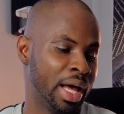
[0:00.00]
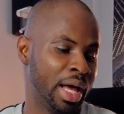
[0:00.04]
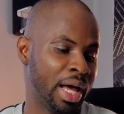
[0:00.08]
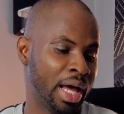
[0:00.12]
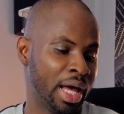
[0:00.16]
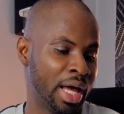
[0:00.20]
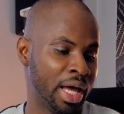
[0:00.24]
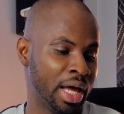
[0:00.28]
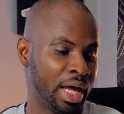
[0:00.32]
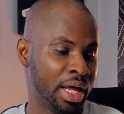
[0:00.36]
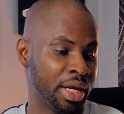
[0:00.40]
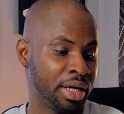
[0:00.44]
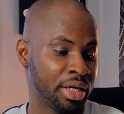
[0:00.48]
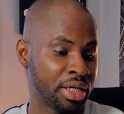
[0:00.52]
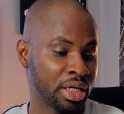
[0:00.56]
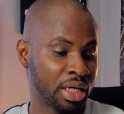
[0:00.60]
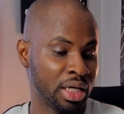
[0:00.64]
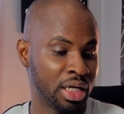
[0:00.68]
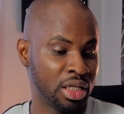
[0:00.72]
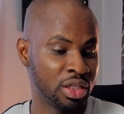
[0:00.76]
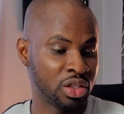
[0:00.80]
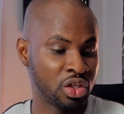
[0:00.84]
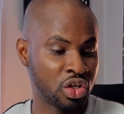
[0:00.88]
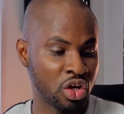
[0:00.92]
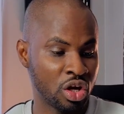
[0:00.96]
And
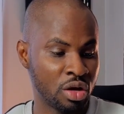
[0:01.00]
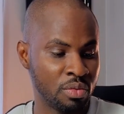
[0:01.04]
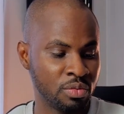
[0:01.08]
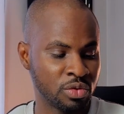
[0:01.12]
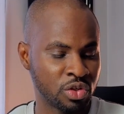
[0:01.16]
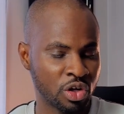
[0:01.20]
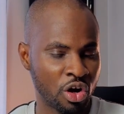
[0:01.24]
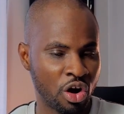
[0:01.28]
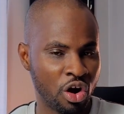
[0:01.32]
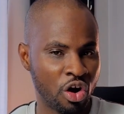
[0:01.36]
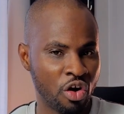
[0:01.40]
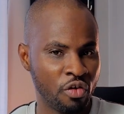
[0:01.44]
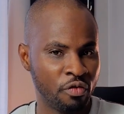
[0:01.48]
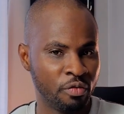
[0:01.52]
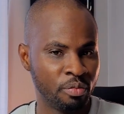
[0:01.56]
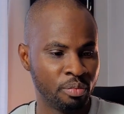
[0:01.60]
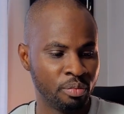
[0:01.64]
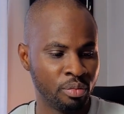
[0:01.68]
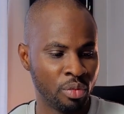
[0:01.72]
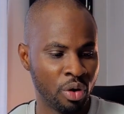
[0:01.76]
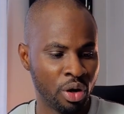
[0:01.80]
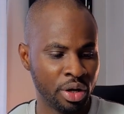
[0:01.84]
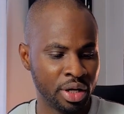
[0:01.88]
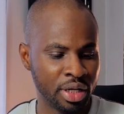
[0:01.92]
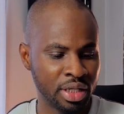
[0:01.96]
in terms of
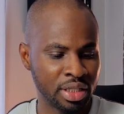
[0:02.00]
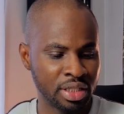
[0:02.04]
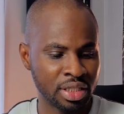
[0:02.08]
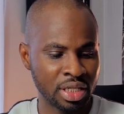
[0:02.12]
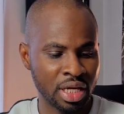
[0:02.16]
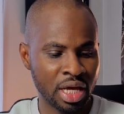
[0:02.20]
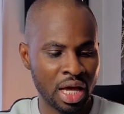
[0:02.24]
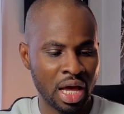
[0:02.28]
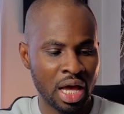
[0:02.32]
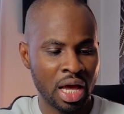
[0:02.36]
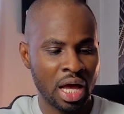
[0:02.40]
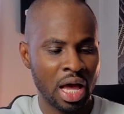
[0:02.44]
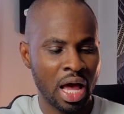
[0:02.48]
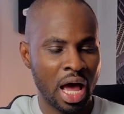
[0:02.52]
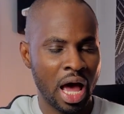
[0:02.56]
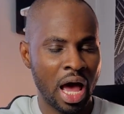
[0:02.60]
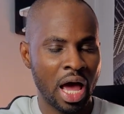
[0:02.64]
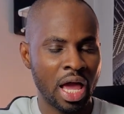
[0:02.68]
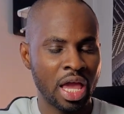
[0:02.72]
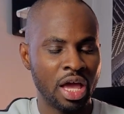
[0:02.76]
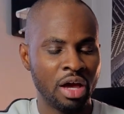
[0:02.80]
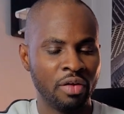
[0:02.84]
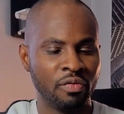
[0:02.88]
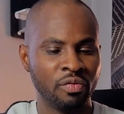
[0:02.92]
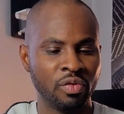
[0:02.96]
monitor,
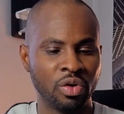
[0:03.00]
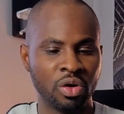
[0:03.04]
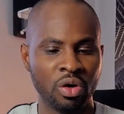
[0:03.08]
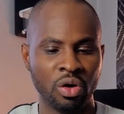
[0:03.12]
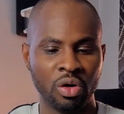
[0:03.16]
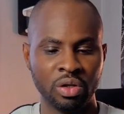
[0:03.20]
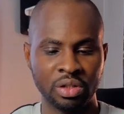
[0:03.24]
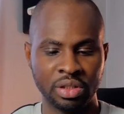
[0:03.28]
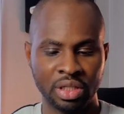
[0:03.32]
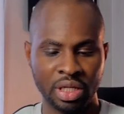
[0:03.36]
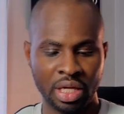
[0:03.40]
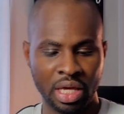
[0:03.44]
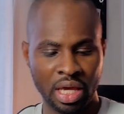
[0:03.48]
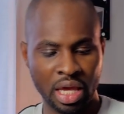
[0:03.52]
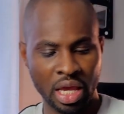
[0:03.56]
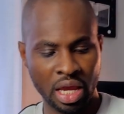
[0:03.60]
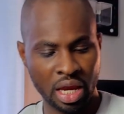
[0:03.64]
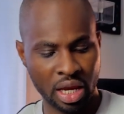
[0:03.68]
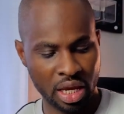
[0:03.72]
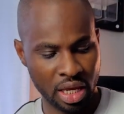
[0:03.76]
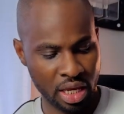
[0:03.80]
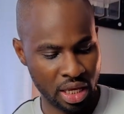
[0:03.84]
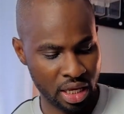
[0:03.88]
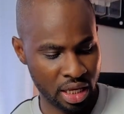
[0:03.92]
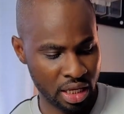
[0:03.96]
I have got
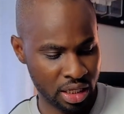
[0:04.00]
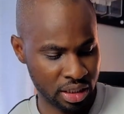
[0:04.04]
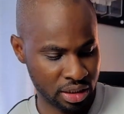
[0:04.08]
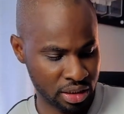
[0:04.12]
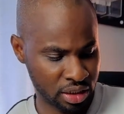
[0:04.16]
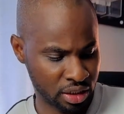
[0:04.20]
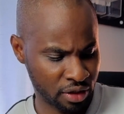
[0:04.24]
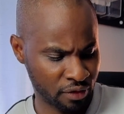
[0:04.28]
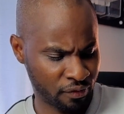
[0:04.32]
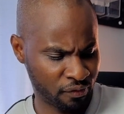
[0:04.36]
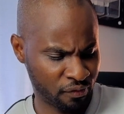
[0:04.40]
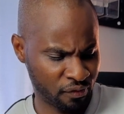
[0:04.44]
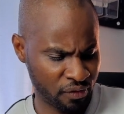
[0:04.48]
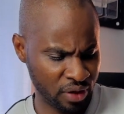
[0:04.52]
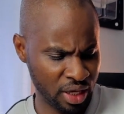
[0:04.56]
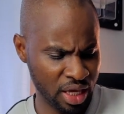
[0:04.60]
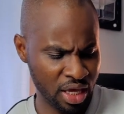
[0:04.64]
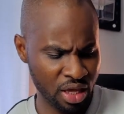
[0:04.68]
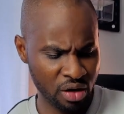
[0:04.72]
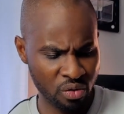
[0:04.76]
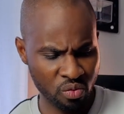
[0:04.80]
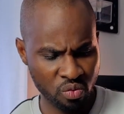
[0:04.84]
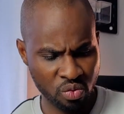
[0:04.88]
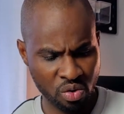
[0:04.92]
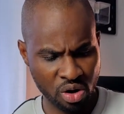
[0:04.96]
here is the
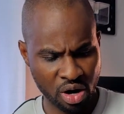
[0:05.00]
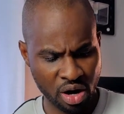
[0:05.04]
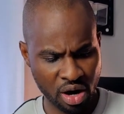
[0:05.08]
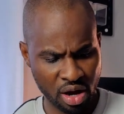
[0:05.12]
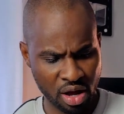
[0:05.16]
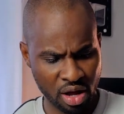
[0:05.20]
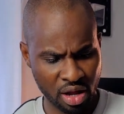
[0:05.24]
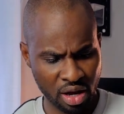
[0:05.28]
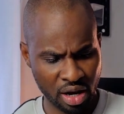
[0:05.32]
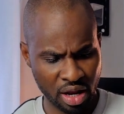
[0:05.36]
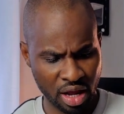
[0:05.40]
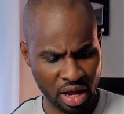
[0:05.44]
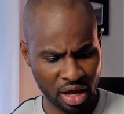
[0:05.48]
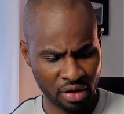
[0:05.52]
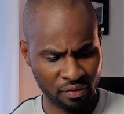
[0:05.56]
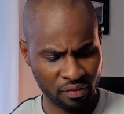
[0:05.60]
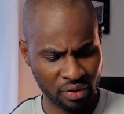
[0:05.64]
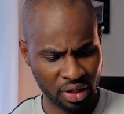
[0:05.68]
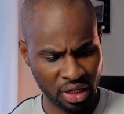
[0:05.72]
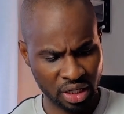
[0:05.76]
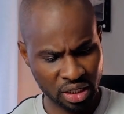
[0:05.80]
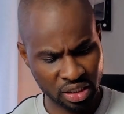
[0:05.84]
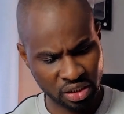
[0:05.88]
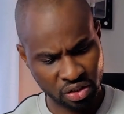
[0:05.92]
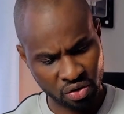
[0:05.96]
Fieldworld, I
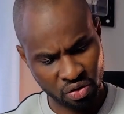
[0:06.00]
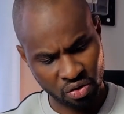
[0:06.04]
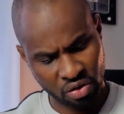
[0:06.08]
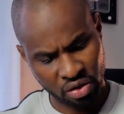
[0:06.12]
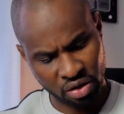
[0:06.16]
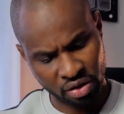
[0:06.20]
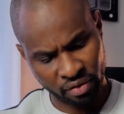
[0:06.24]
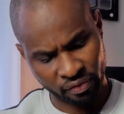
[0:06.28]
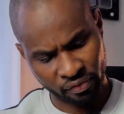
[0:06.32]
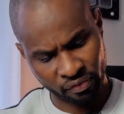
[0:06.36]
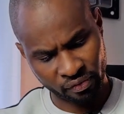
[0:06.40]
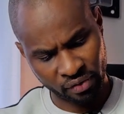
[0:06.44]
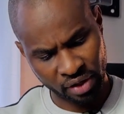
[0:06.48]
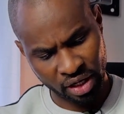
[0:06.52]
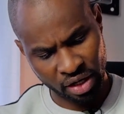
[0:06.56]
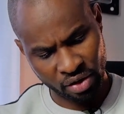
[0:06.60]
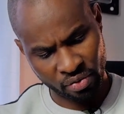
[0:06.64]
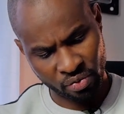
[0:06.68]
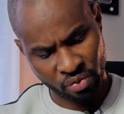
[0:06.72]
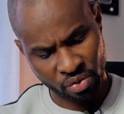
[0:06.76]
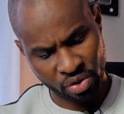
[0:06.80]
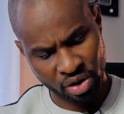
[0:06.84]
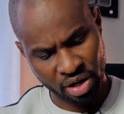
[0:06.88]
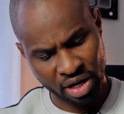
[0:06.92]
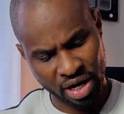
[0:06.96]
think it's called the
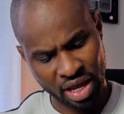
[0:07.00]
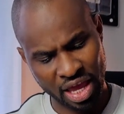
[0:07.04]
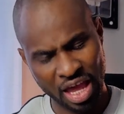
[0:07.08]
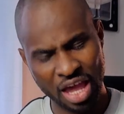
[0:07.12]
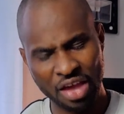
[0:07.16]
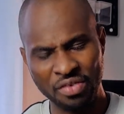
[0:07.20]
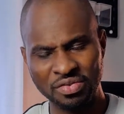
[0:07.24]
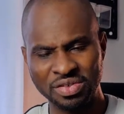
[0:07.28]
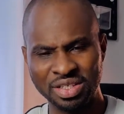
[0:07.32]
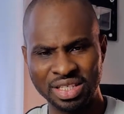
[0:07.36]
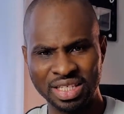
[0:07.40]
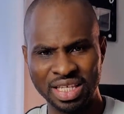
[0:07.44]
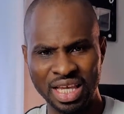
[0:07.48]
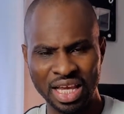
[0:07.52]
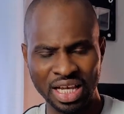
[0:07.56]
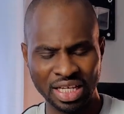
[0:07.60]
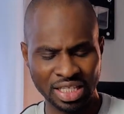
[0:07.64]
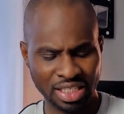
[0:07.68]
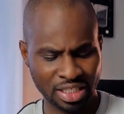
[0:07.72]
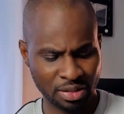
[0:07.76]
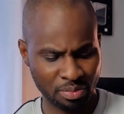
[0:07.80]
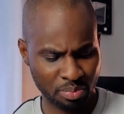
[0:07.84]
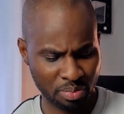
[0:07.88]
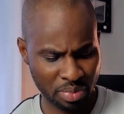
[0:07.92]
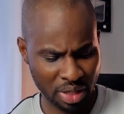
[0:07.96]
Fieldworld
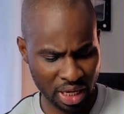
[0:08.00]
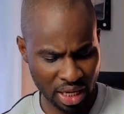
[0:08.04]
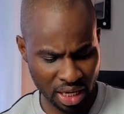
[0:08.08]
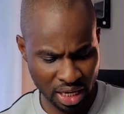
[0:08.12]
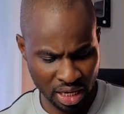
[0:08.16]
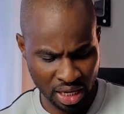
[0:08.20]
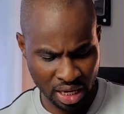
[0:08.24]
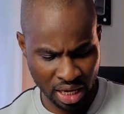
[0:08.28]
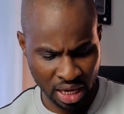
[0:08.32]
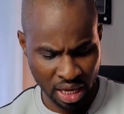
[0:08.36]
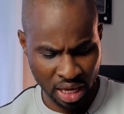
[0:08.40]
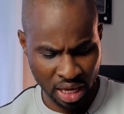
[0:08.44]
F6P.